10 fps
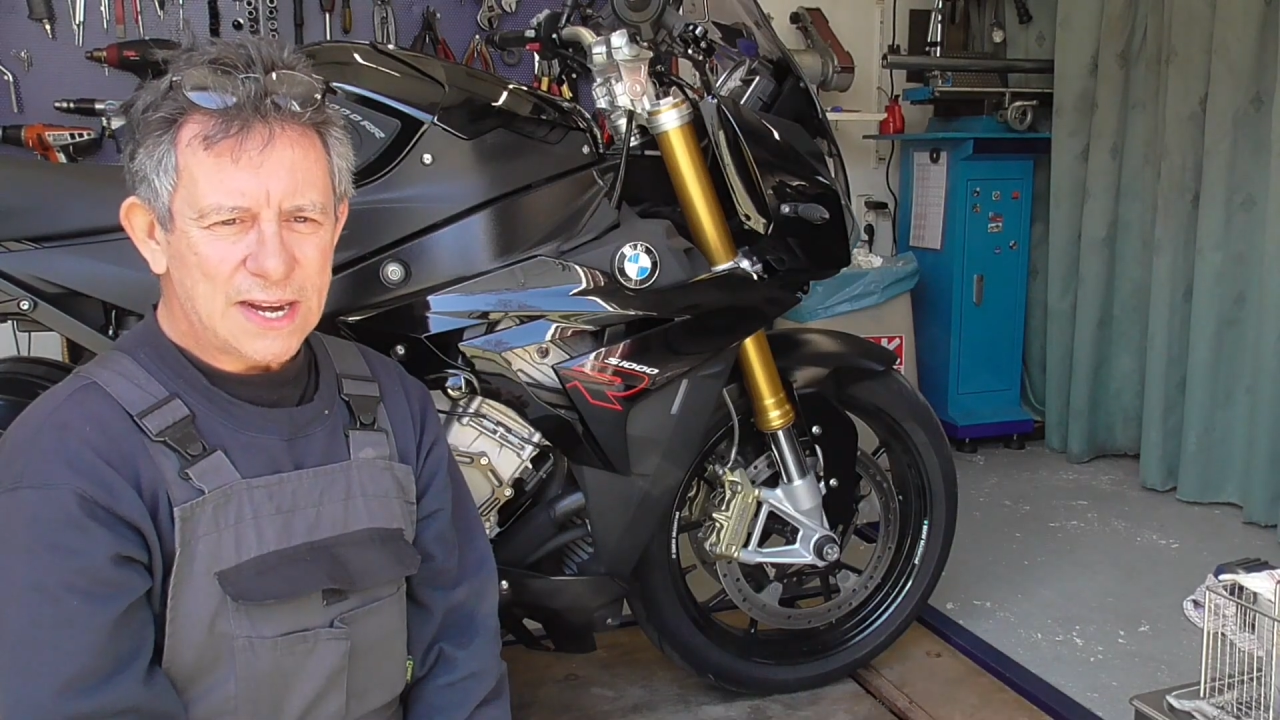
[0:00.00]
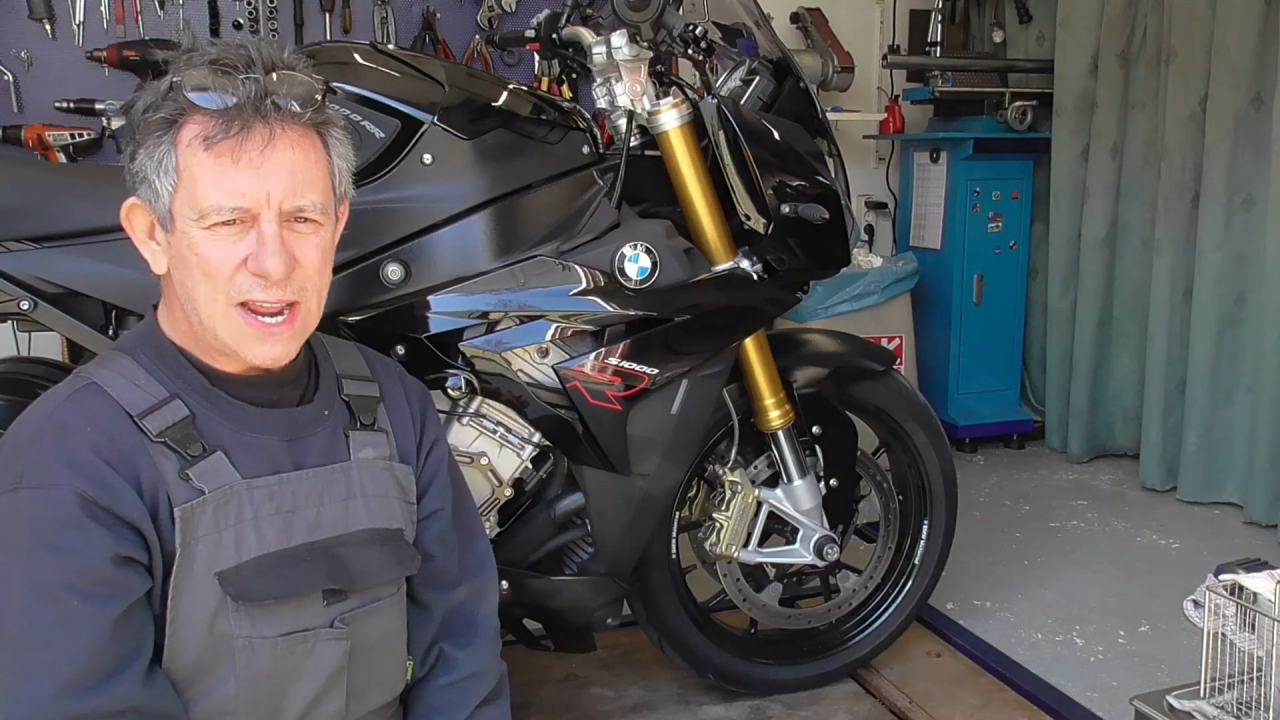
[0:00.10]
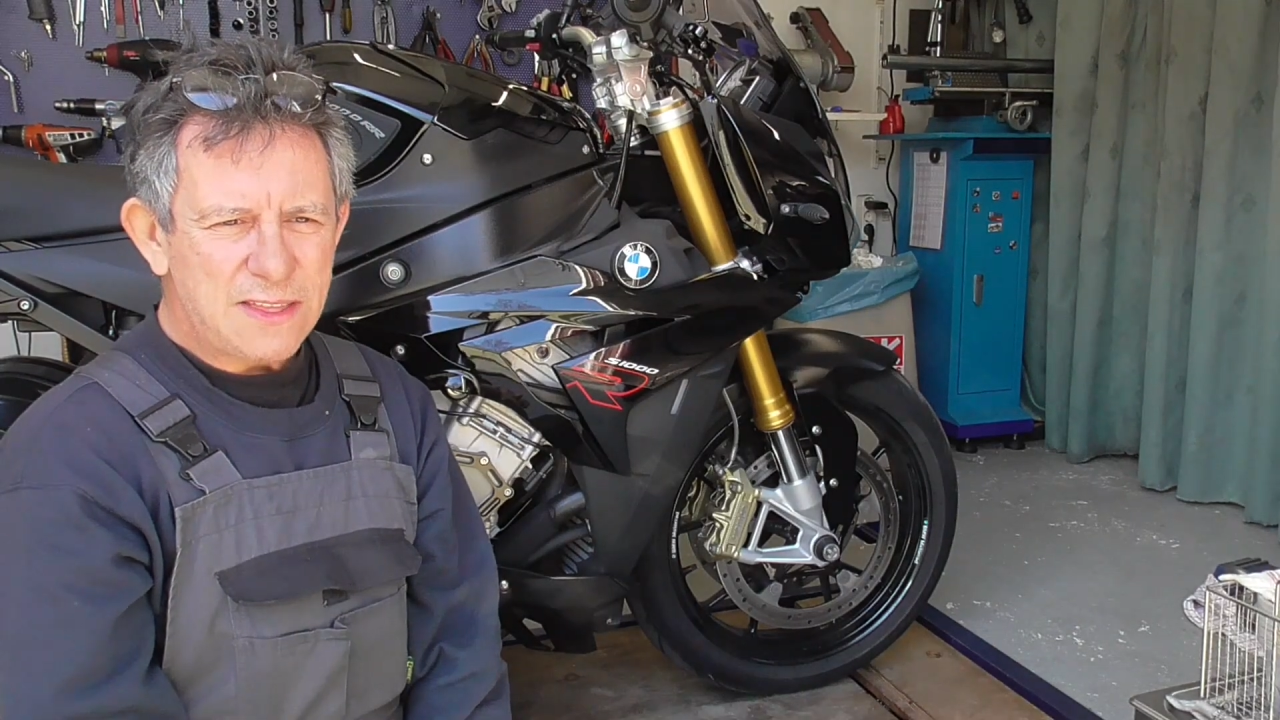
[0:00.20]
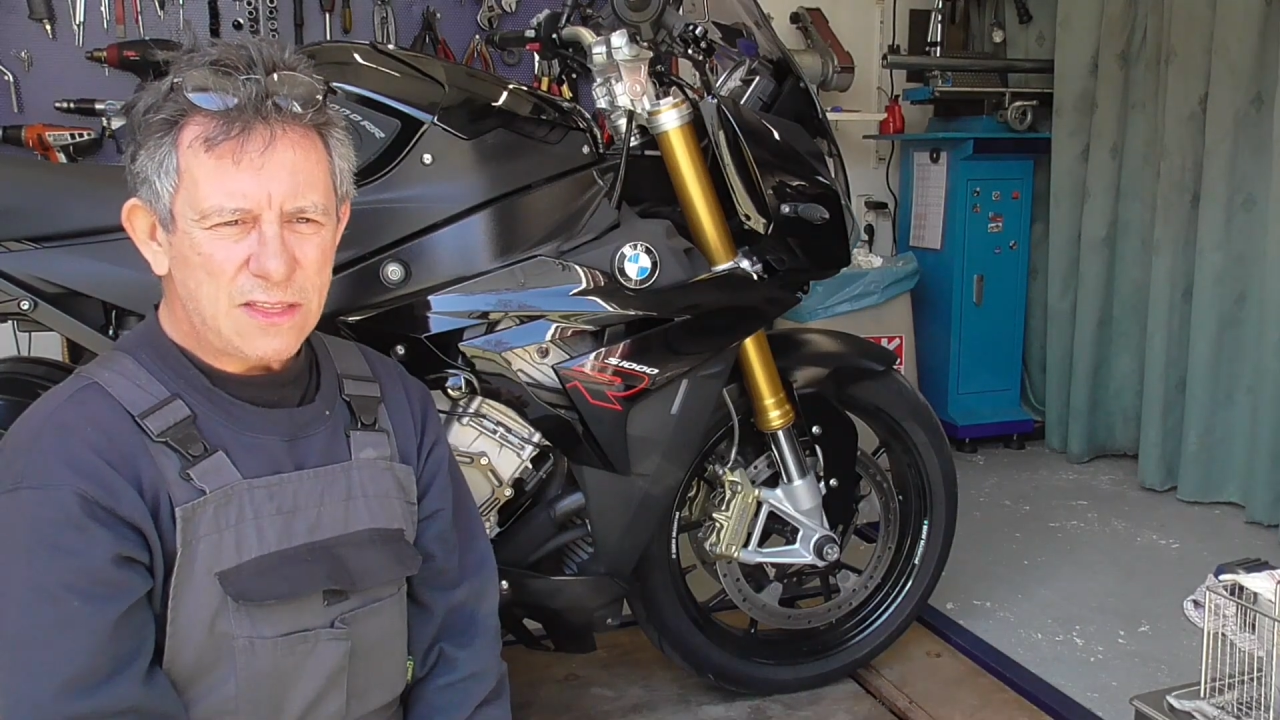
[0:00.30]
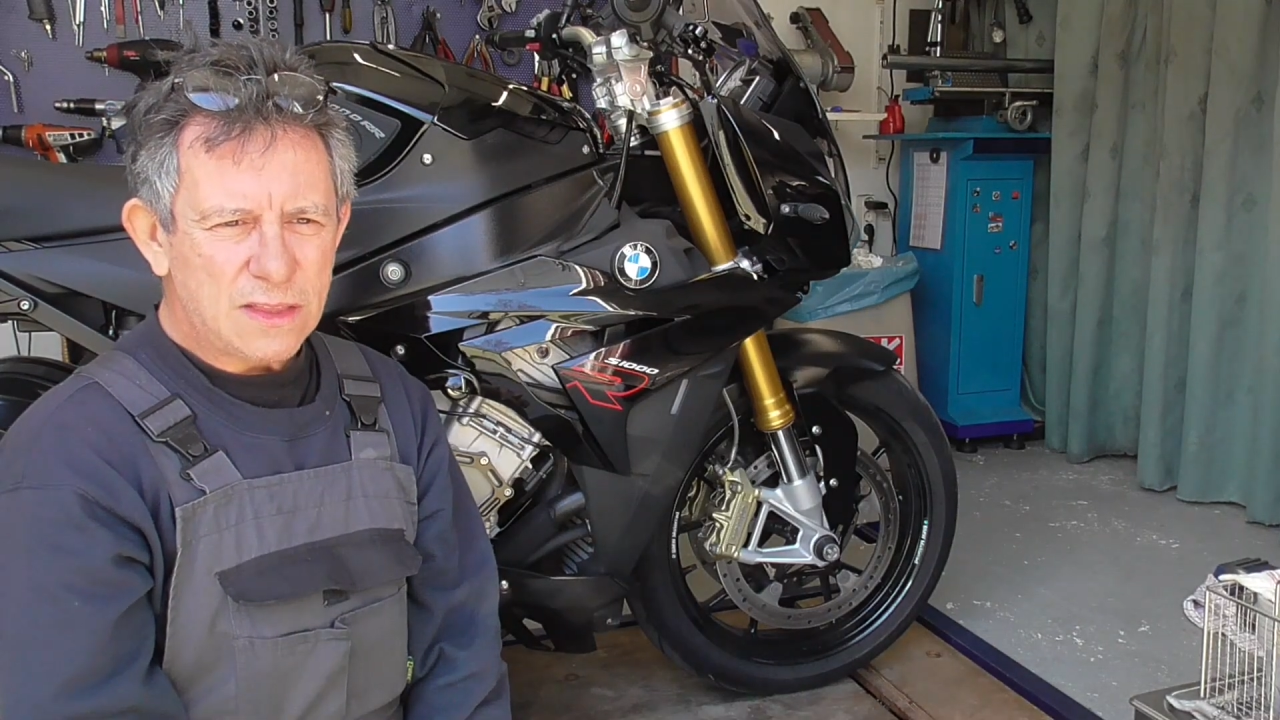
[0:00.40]

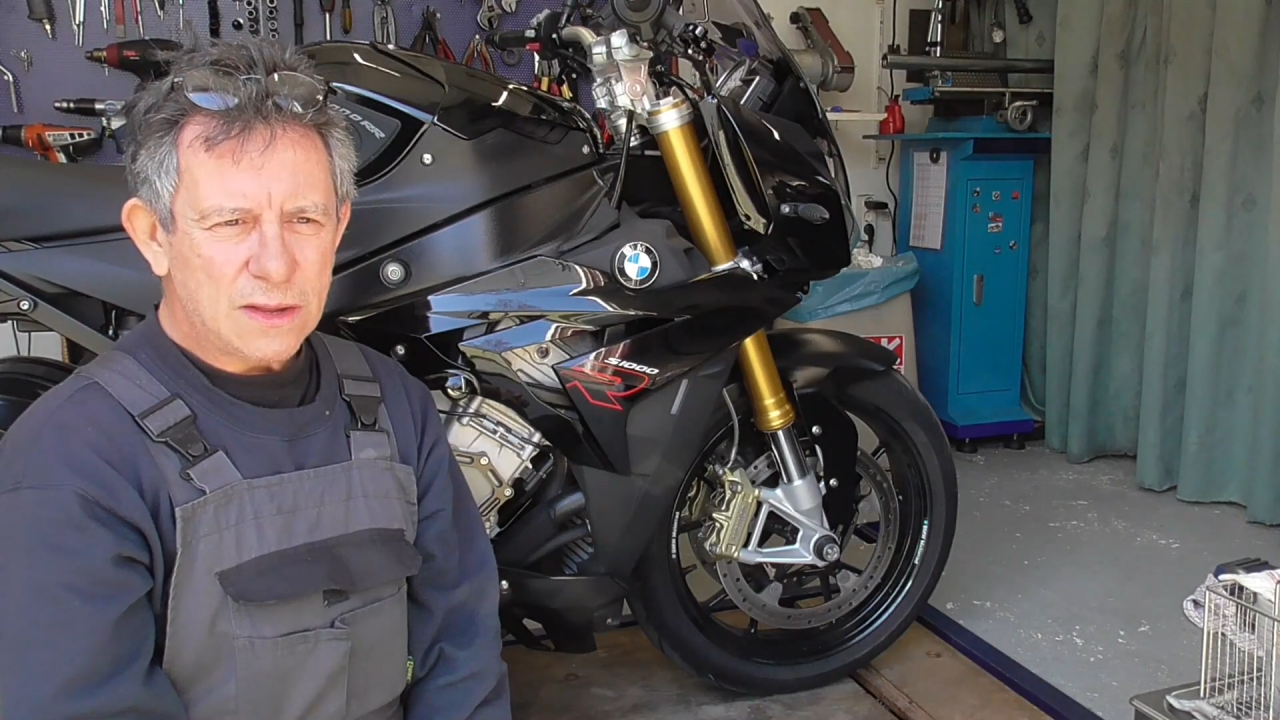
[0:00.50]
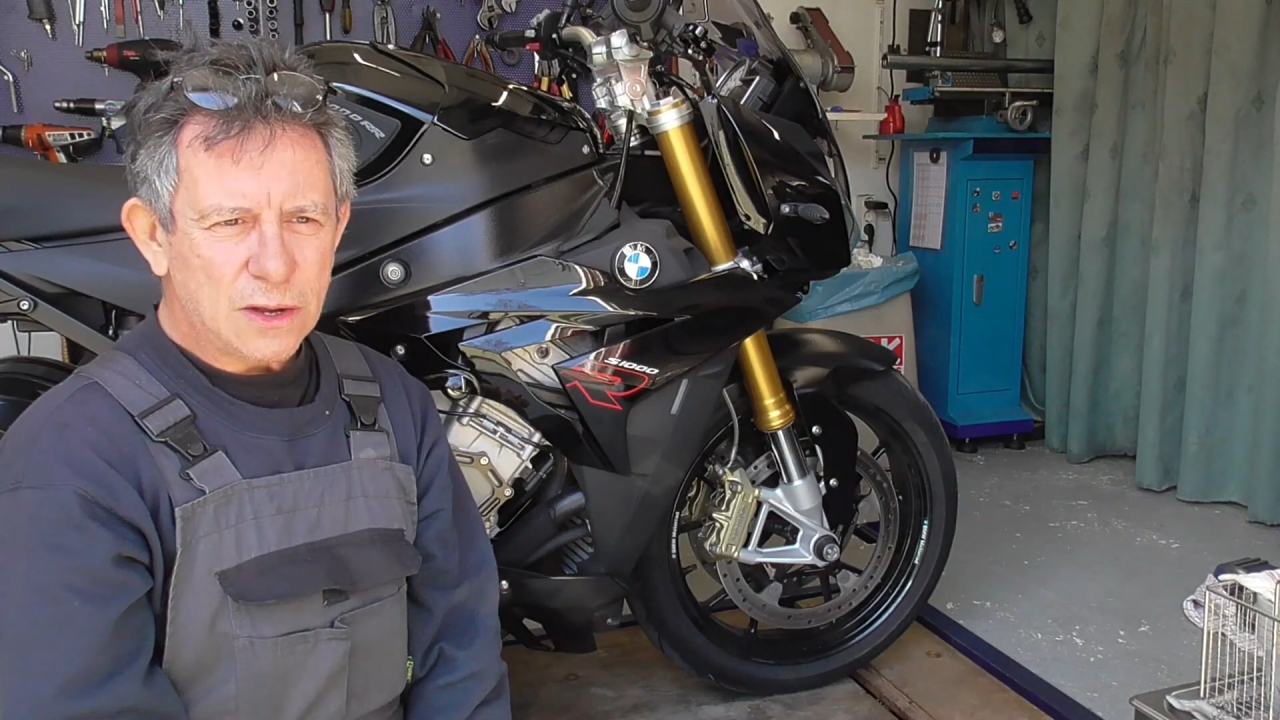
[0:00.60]
then